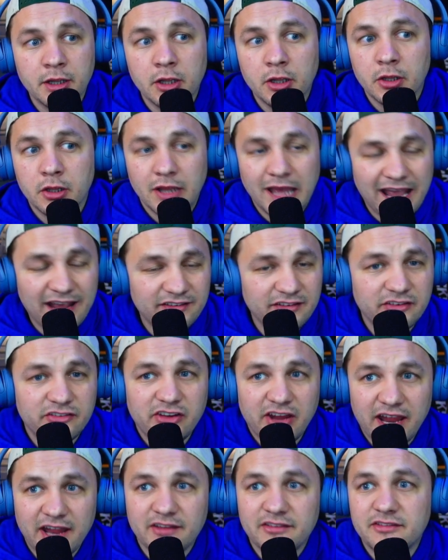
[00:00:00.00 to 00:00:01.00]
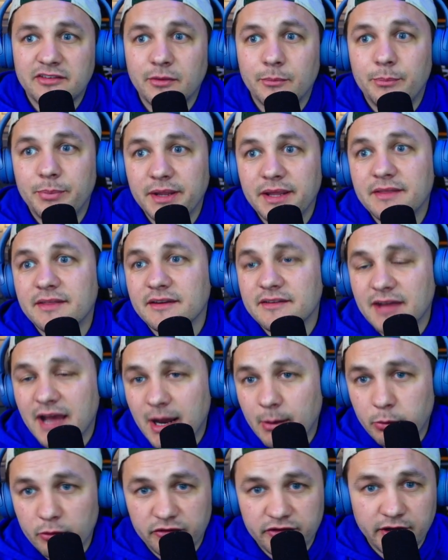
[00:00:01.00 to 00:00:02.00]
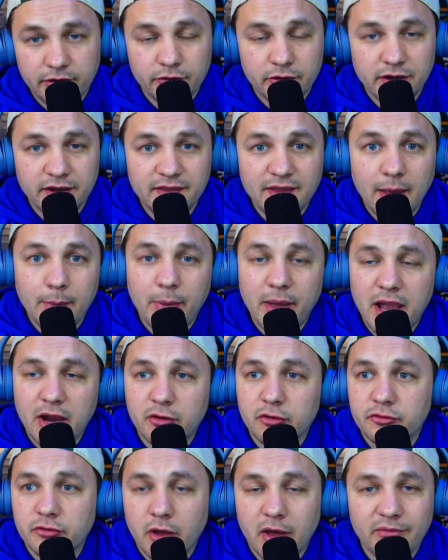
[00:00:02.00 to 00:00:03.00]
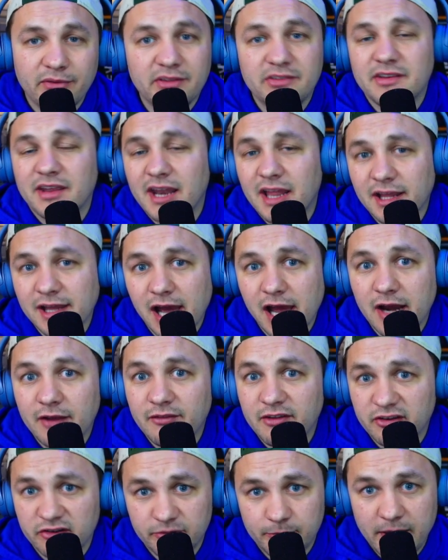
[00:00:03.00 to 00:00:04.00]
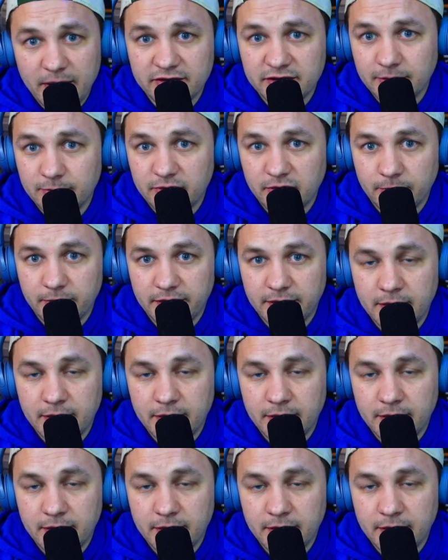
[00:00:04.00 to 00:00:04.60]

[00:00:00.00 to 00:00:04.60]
has a chance to be the top receiver in that Packers offense, and I kind of expect him to be.